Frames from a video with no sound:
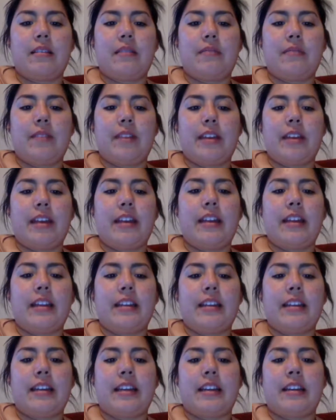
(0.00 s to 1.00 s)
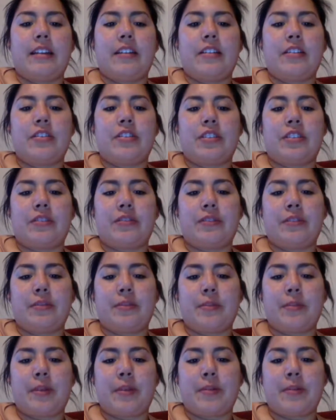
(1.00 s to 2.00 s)
When data are drawn from
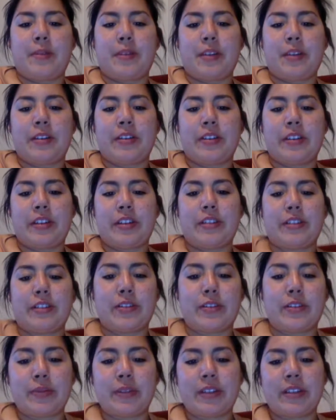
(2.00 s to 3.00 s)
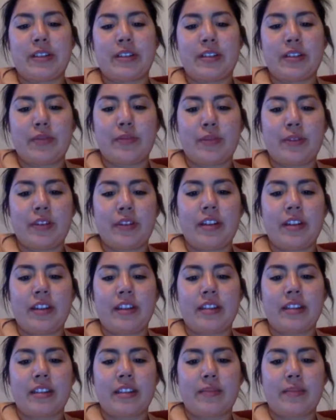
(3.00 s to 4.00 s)
a population that is normally distributed and
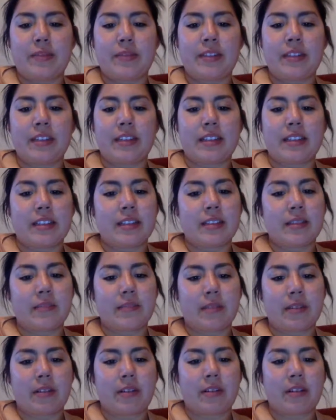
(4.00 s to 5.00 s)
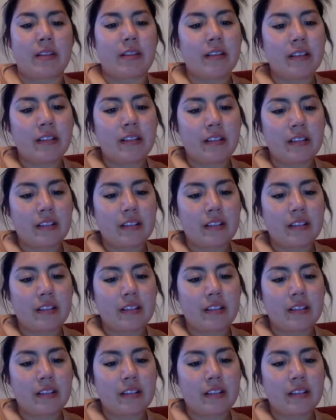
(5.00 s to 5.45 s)
the sample size is small.